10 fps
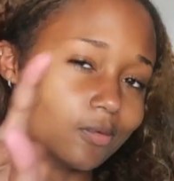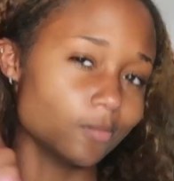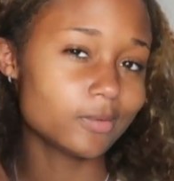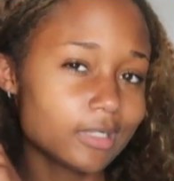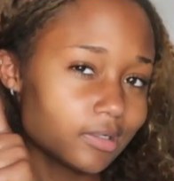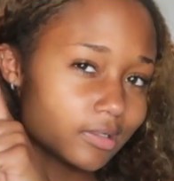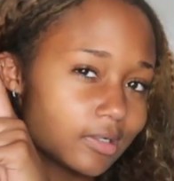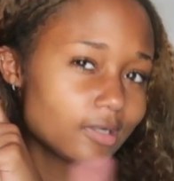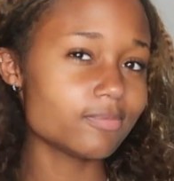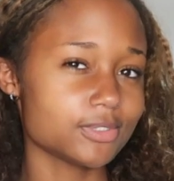
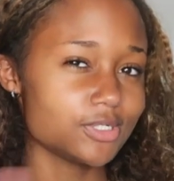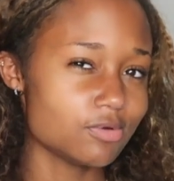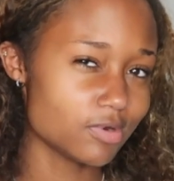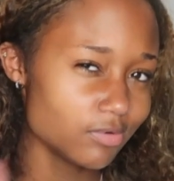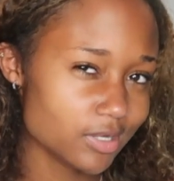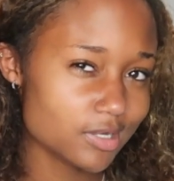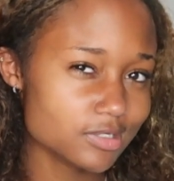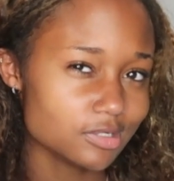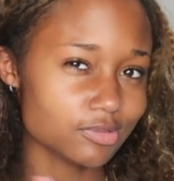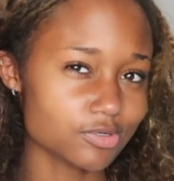okay, but do you
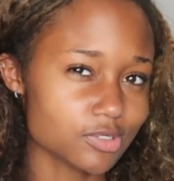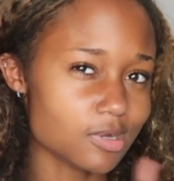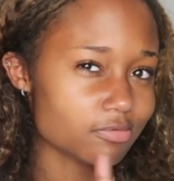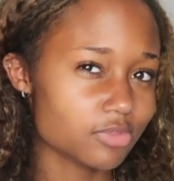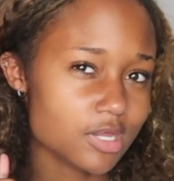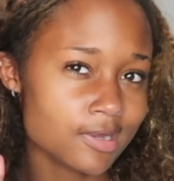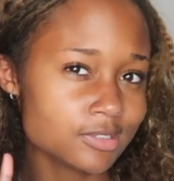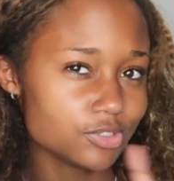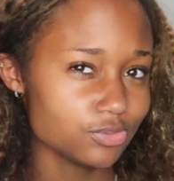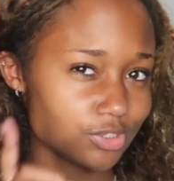notice that there's a lot of
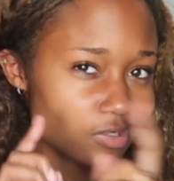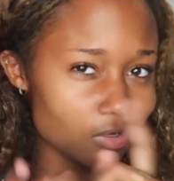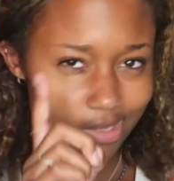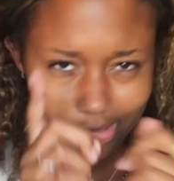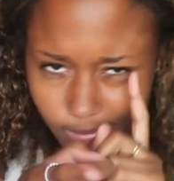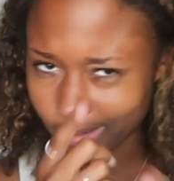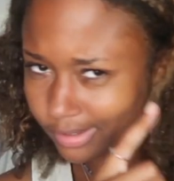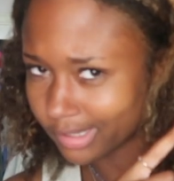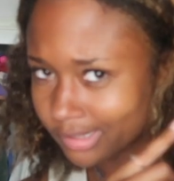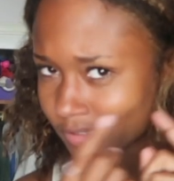things that you should call out
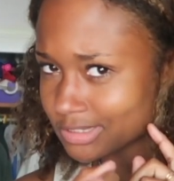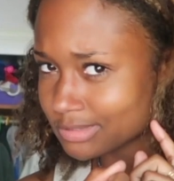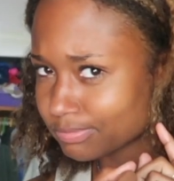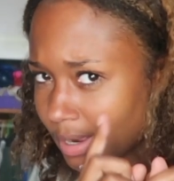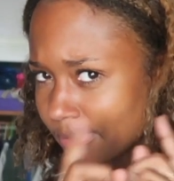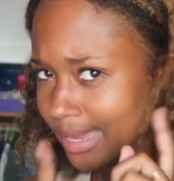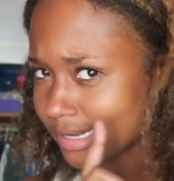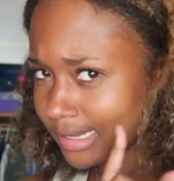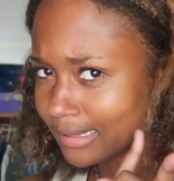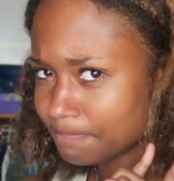about it and it's
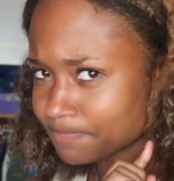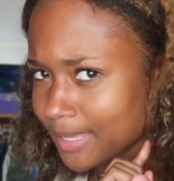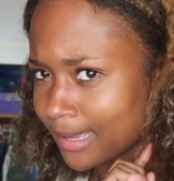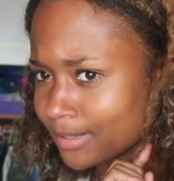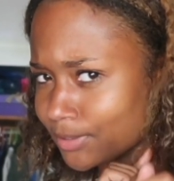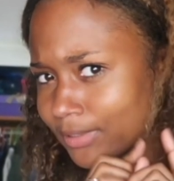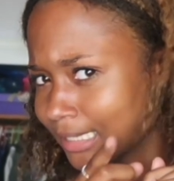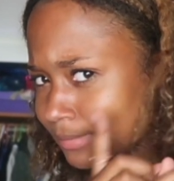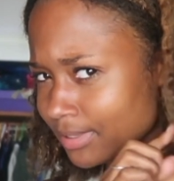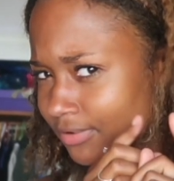problematic, and
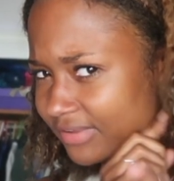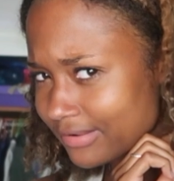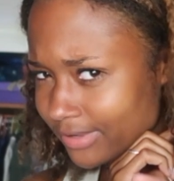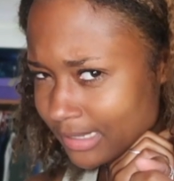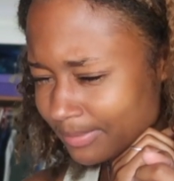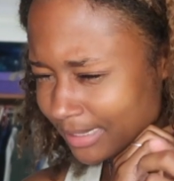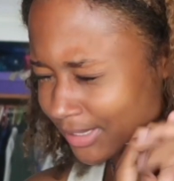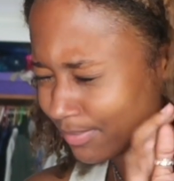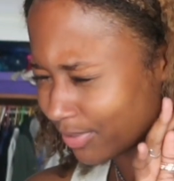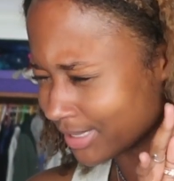it can be your favorite, but
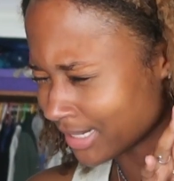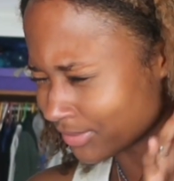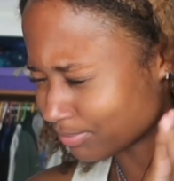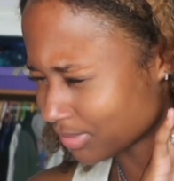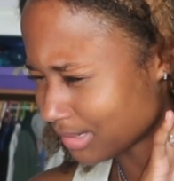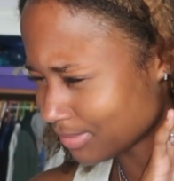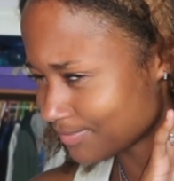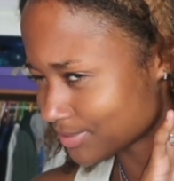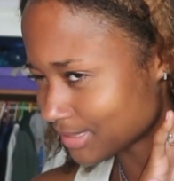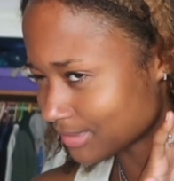can you point out the
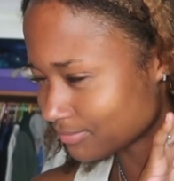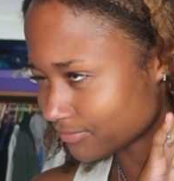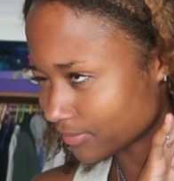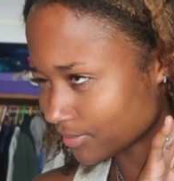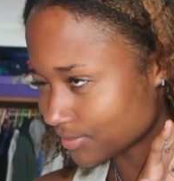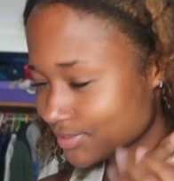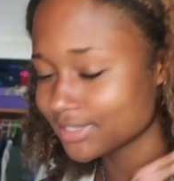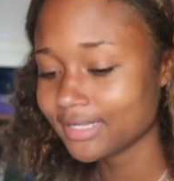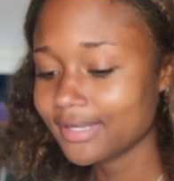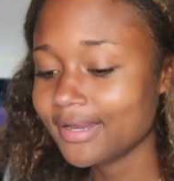problems in it
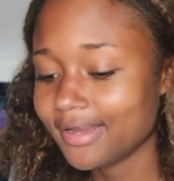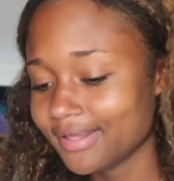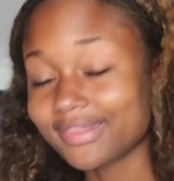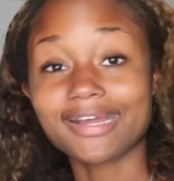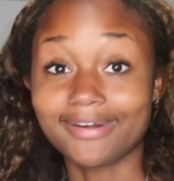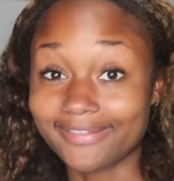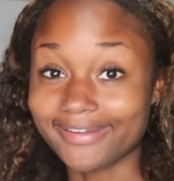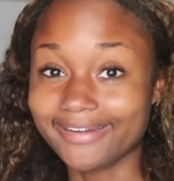first? That kind of